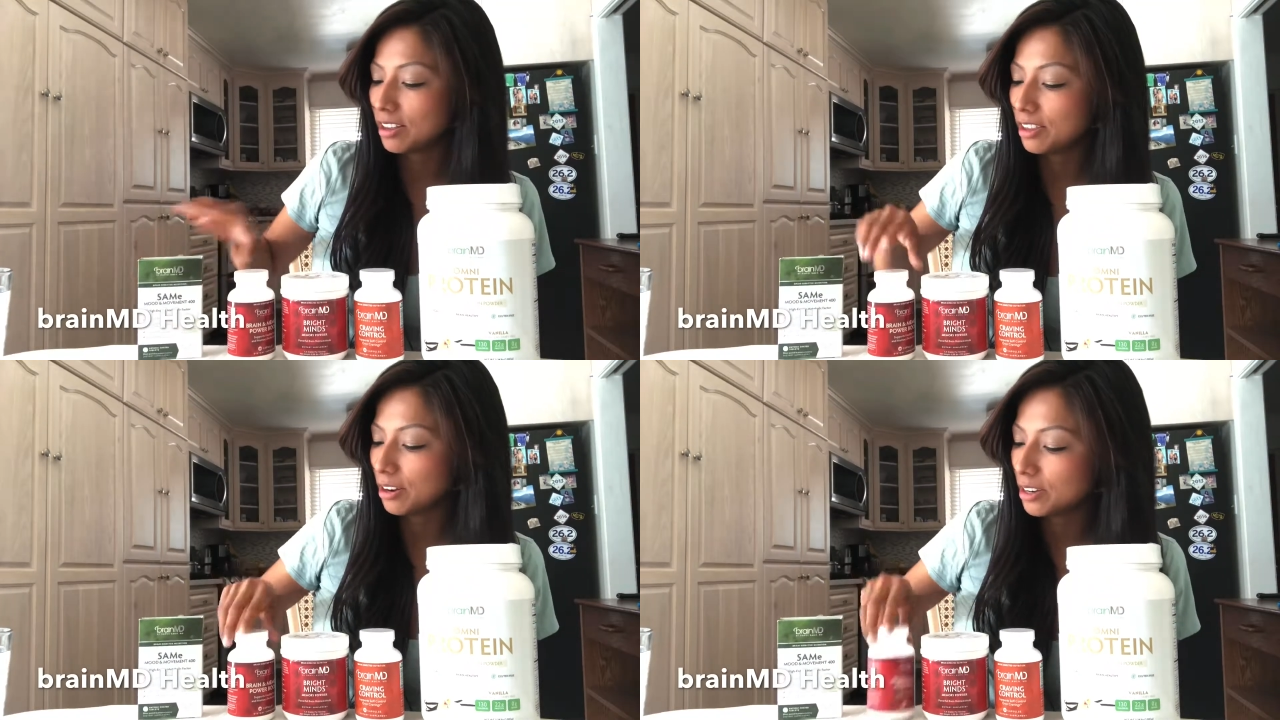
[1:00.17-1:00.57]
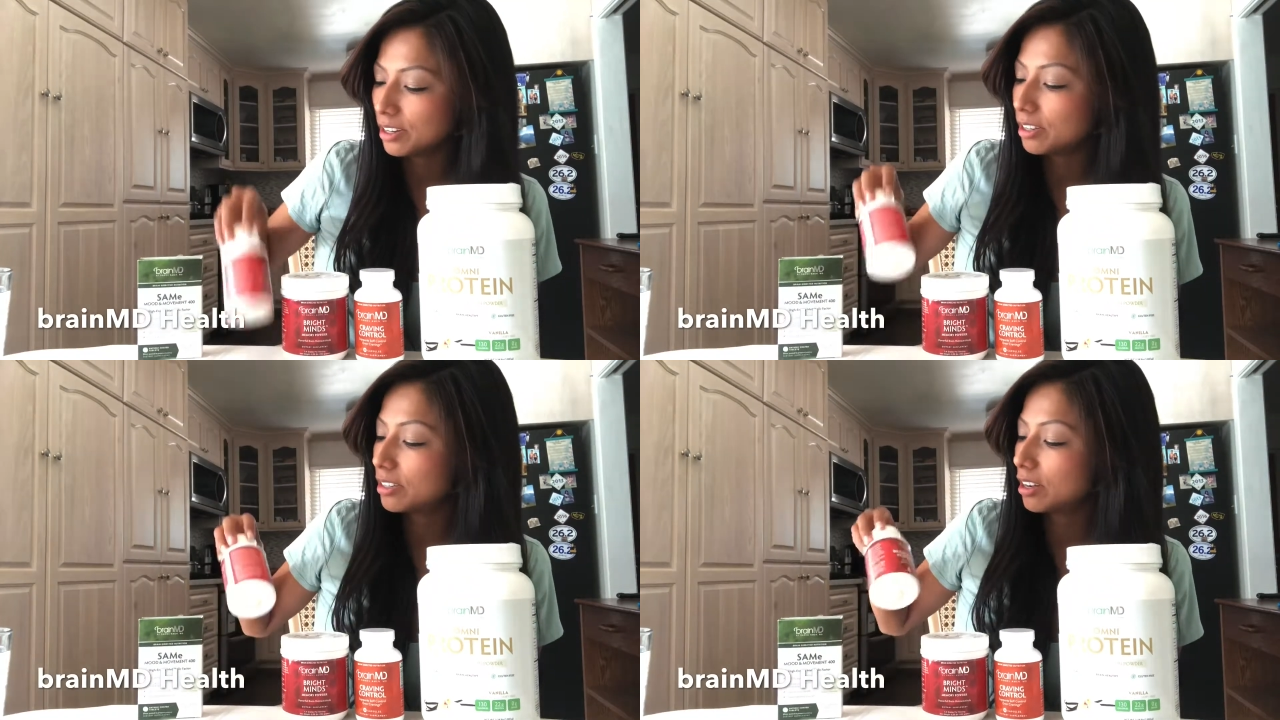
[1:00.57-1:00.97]
There
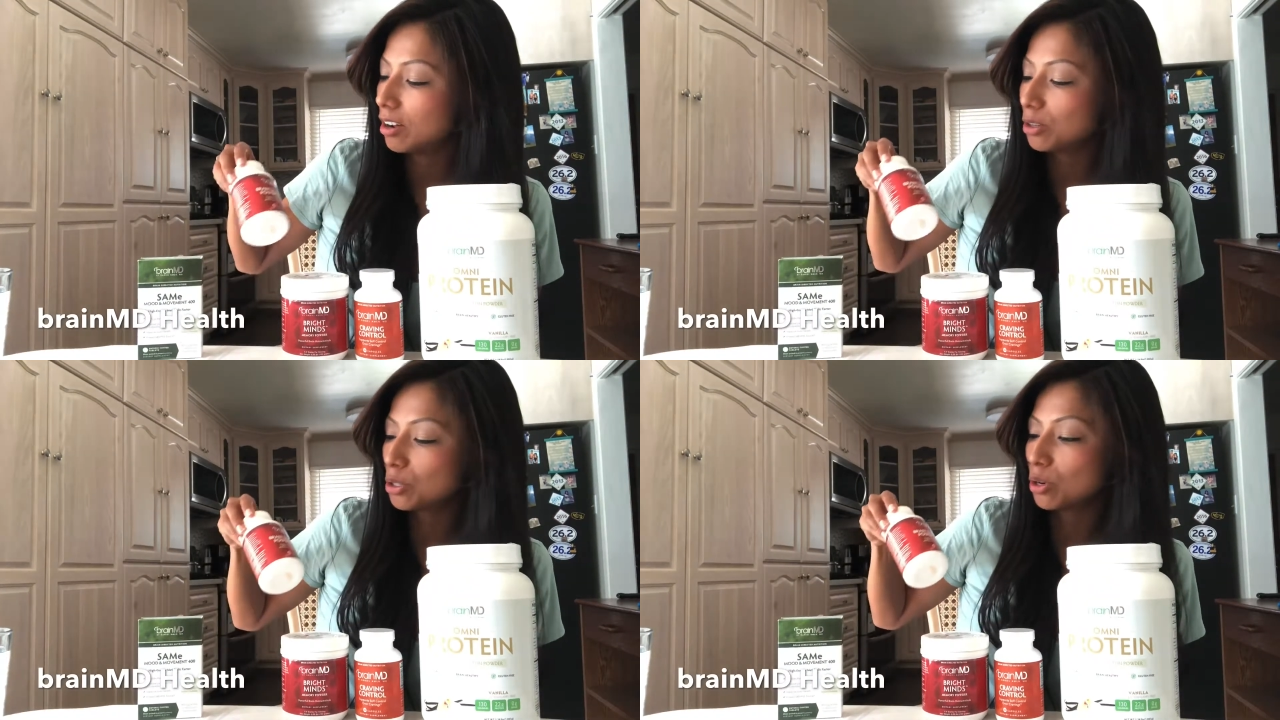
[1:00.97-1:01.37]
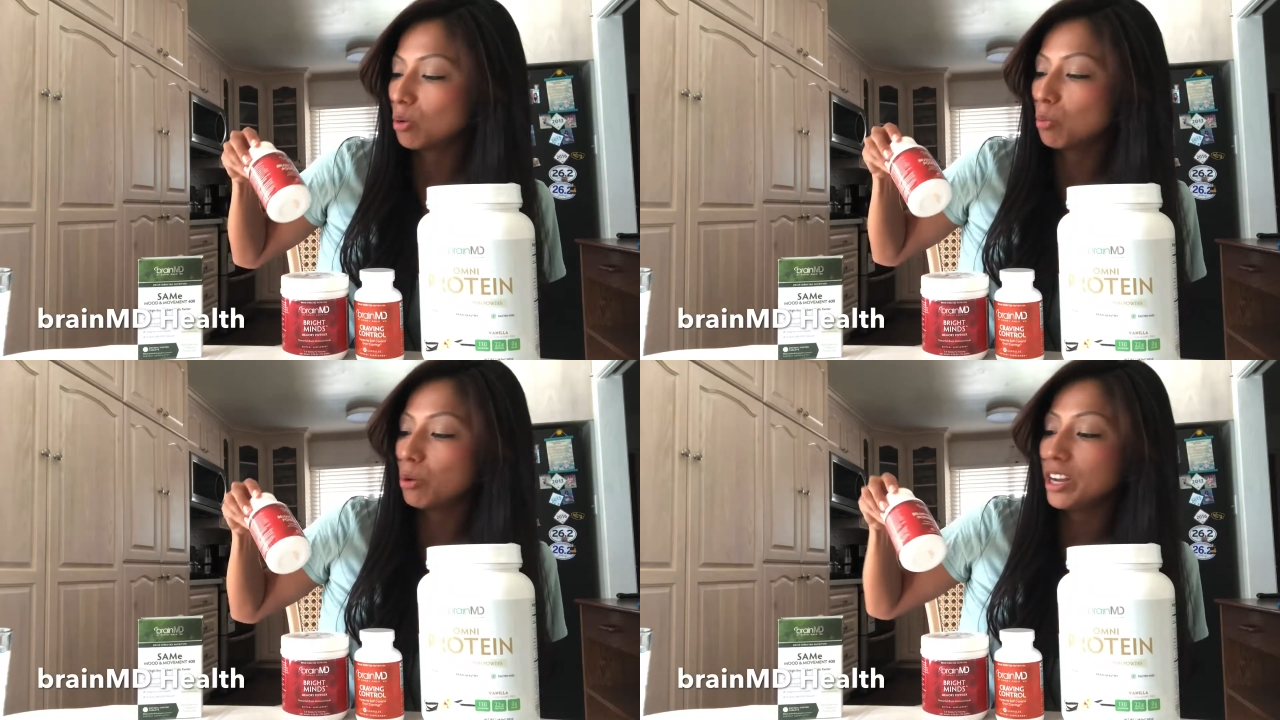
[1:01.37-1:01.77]
is
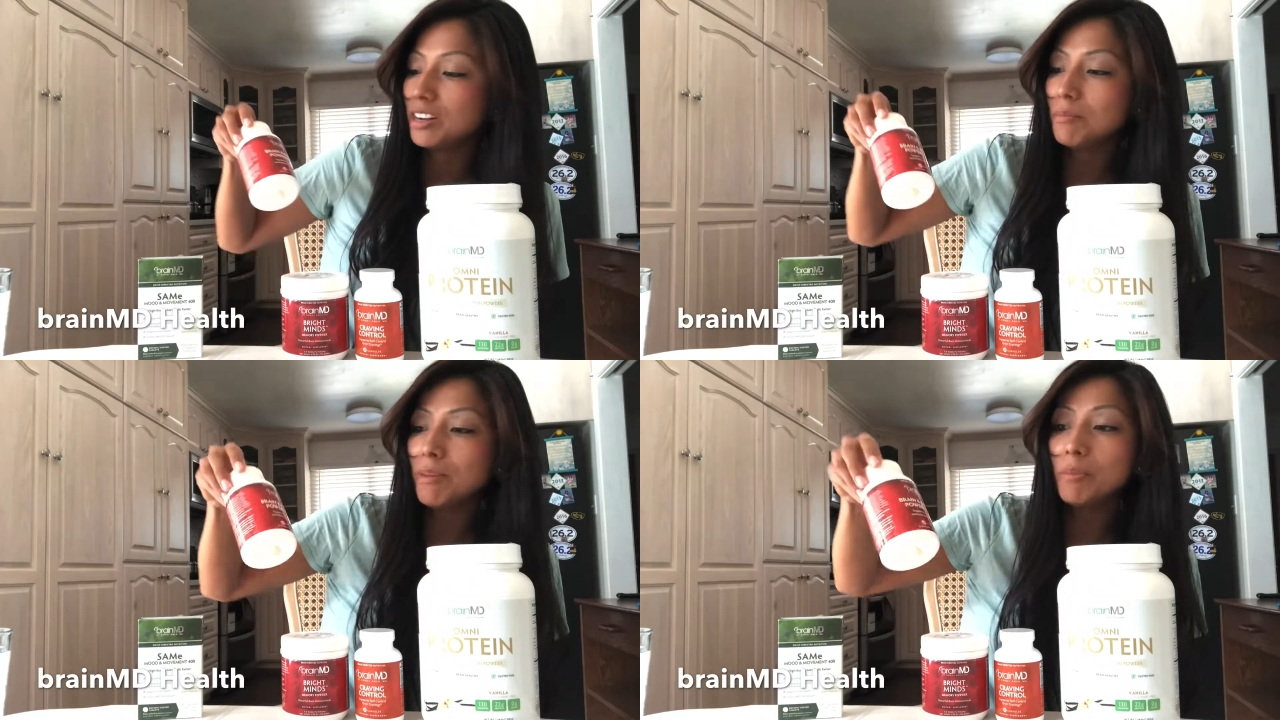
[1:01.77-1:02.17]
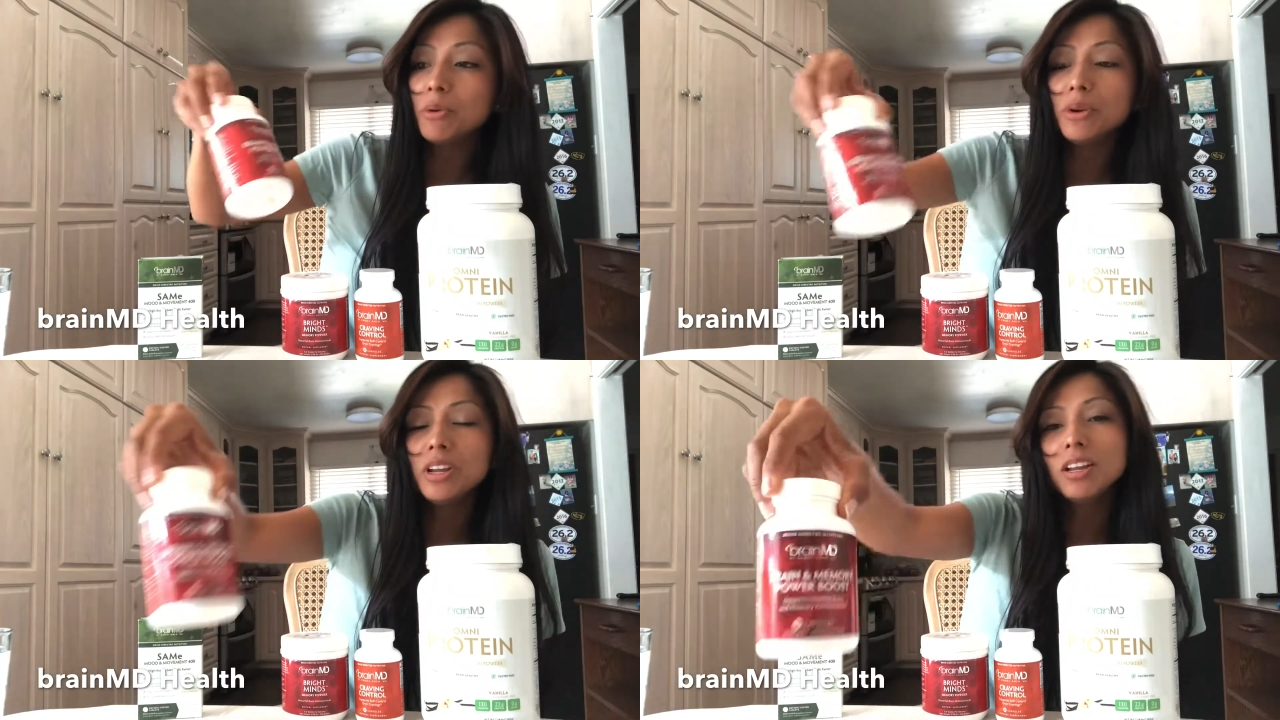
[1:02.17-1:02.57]
also brain and
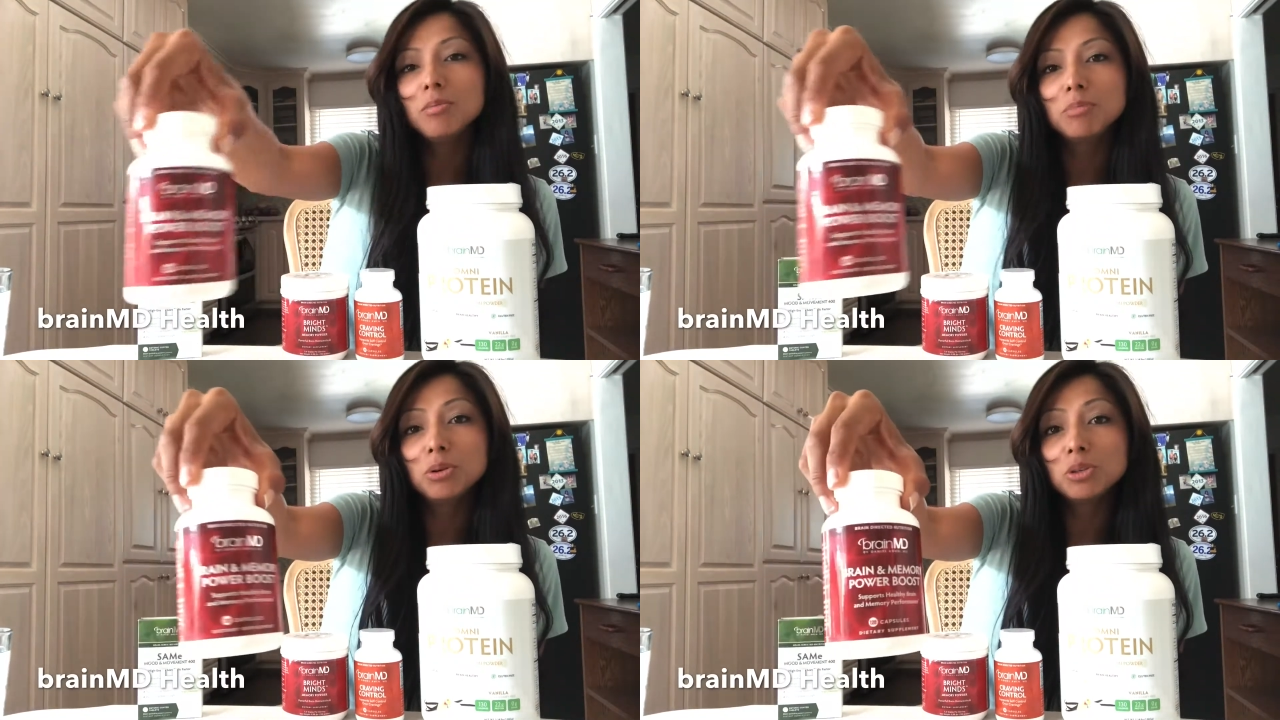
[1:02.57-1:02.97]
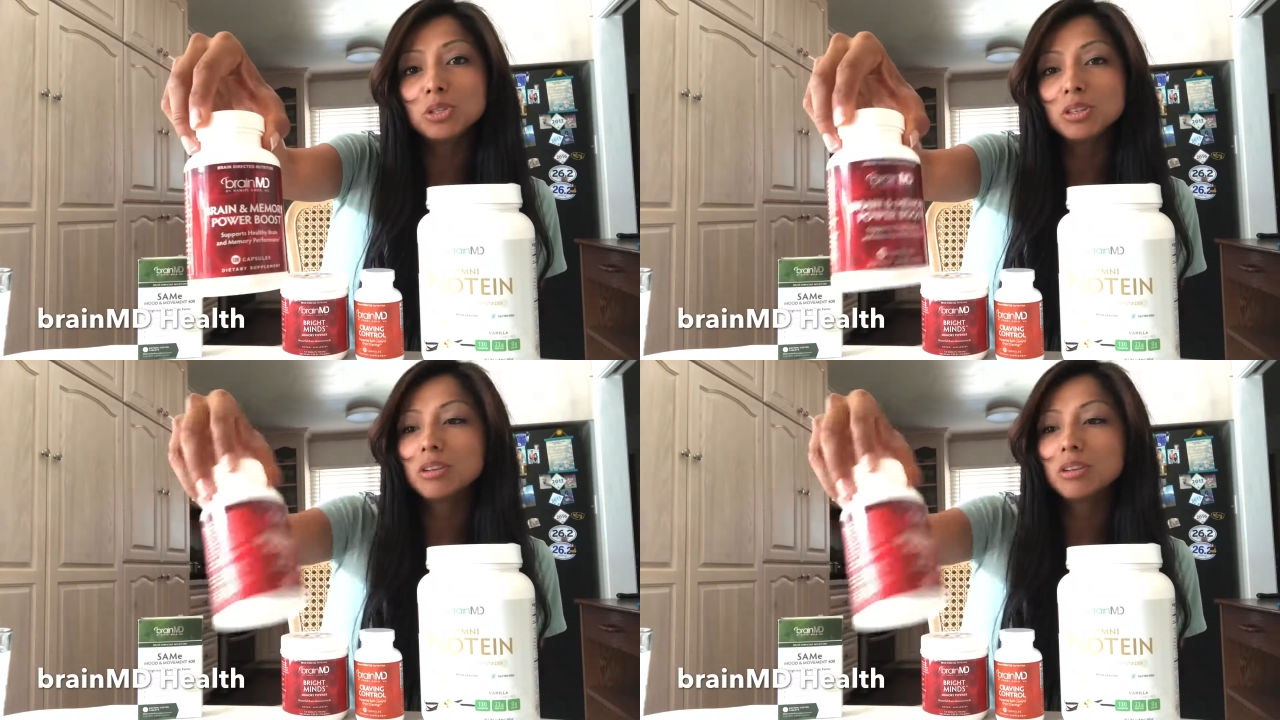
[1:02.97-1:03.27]
memory, boost